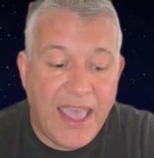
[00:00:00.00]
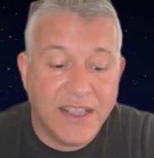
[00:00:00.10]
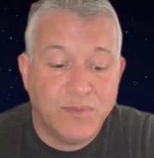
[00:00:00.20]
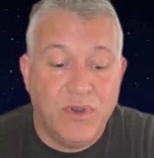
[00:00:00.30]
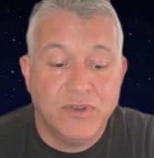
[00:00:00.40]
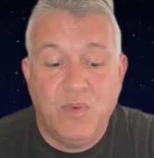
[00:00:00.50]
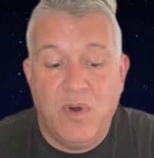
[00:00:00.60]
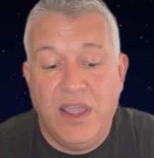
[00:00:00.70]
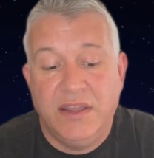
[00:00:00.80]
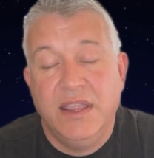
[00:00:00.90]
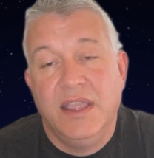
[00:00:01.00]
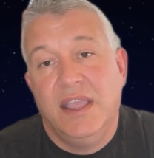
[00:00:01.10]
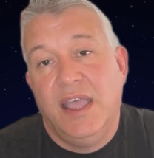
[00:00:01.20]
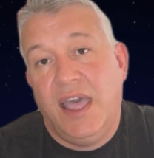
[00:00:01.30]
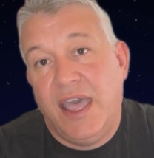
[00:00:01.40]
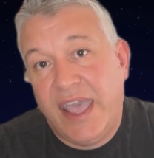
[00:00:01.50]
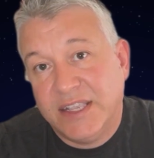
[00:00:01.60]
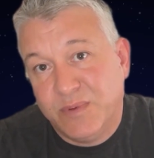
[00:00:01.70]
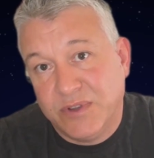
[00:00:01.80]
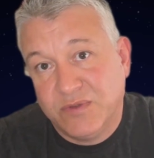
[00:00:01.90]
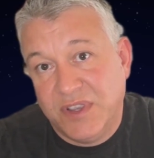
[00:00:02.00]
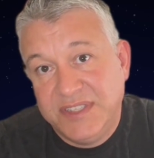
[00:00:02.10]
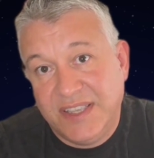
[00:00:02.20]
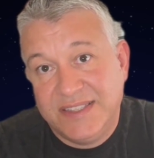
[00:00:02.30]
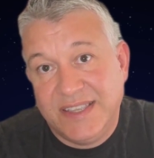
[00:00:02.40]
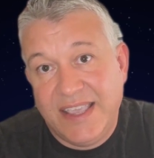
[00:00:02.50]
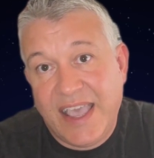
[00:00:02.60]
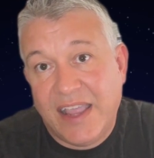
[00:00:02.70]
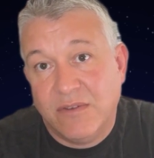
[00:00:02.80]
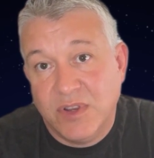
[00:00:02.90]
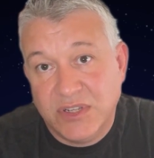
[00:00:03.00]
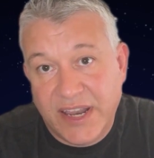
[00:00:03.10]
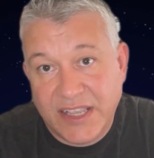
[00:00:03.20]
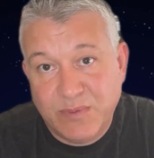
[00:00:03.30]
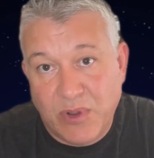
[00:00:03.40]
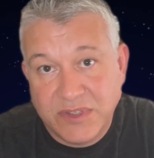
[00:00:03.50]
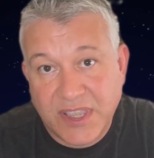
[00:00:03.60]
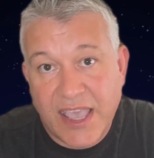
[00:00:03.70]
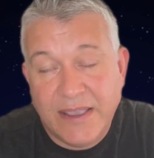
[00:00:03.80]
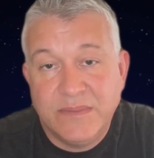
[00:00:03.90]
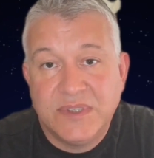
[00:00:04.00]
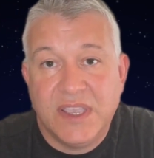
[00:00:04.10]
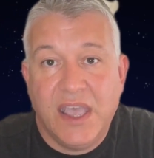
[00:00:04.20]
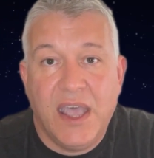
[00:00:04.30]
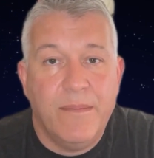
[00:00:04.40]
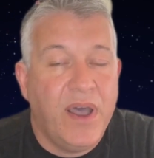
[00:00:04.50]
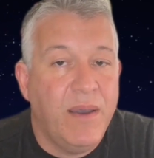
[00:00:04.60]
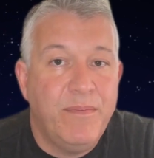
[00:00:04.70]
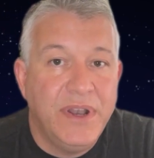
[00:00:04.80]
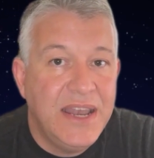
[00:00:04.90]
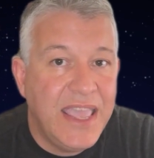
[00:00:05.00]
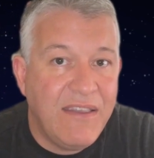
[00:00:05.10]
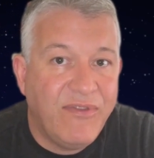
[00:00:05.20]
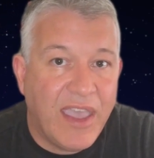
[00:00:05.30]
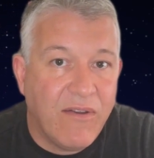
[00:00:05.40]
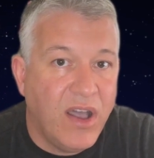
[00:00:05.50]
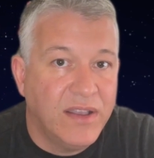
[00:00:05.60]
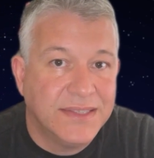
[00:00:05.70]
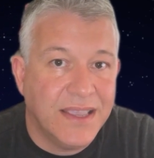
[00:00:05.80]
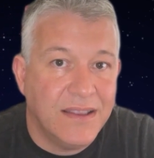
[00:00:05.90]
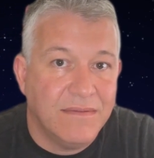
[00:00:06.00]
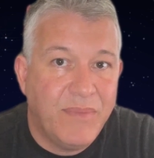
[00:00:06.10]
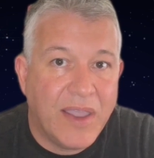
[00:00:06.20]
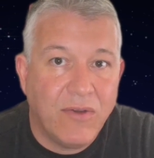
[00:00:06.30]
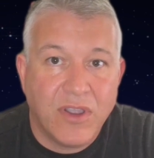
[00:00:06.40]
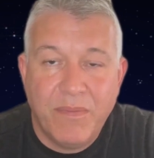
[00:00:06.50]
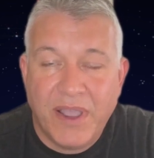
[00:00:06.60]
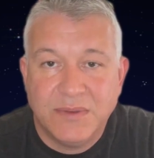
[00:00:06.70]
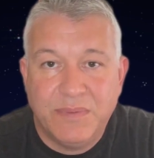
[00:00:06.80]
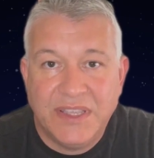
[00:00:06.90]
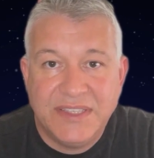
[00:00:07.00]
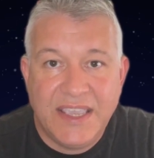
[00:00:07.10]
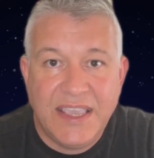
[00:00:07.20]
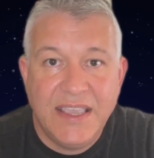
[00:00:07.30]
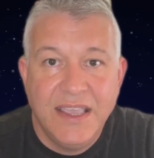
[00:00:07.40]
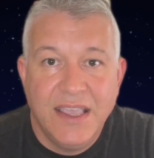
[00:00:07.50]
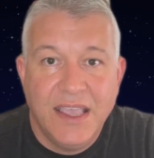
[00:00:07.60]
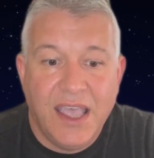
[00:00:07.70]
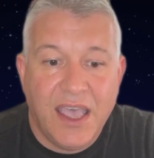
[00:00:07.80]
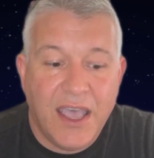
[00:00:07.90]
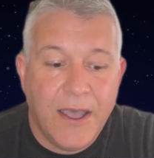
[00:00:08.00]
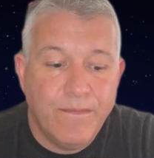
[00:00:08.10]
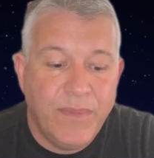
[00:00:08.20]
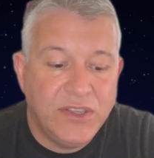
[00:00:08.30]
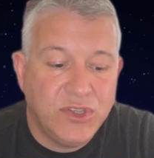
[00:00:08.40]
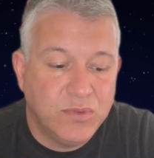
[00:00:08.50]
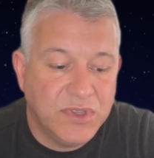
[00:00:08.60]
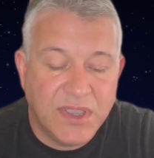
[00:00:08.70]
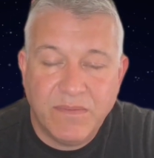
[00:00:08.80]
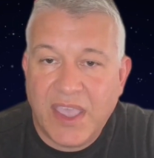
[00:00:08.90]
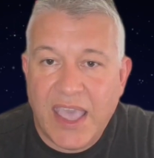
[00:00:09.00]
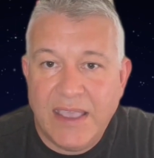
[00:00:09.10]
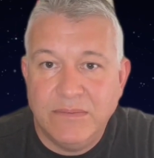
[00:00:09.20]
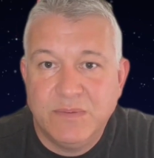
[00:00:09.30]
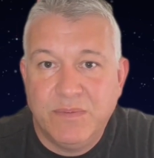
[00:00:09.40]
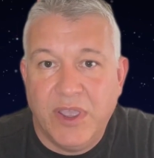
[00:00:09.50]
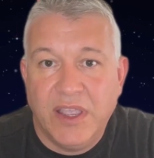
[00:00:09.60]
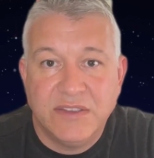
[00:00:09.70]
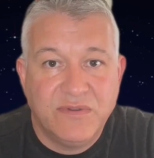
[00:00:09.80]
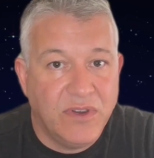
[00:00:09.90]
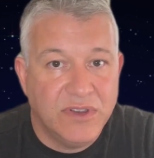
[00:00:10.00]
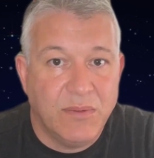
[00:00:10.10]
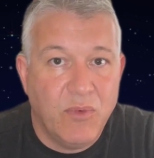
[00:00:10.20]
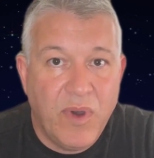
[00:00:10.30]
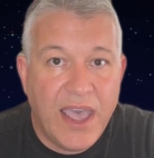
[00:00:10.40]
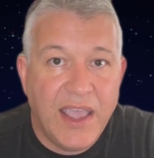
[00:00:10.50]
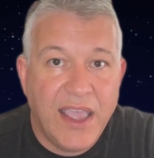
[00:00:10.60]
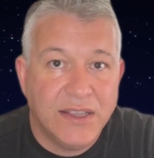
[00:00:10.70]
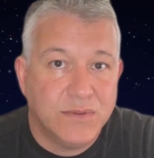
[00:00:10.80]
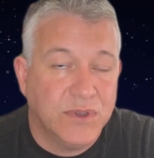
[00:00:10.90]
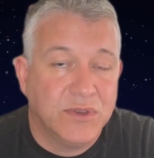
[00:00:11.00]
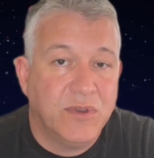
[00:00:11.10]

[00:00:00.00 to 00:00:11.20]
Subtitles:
Xbox One, Xbox 360 and original Xbox games. I believe there are certain backward compatibility issues with some games, but as far as I'm aware, Xbox